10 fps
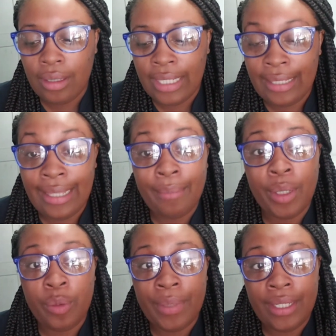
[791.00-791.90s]
In that
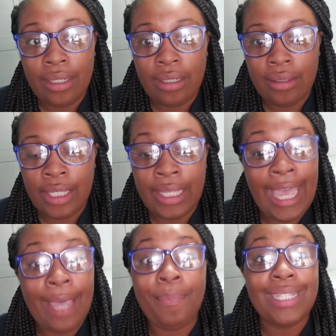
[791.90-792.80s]
moment, it
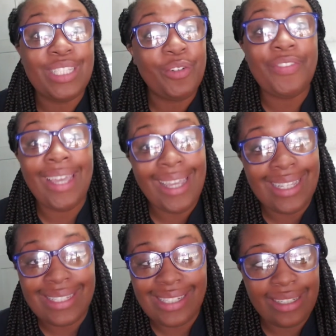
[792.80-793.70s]
happened so
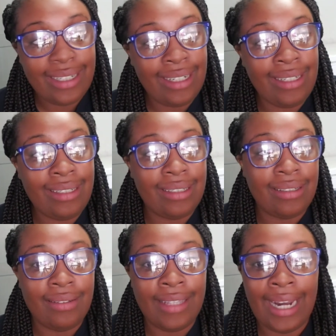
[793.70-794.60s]
fast
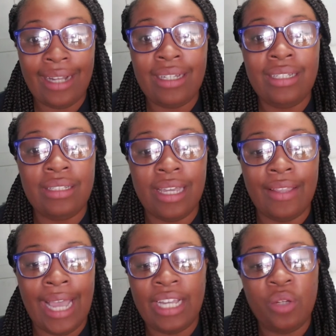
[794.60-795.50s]
that I
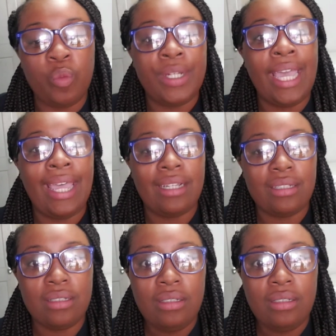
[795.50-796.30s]
couldn't react.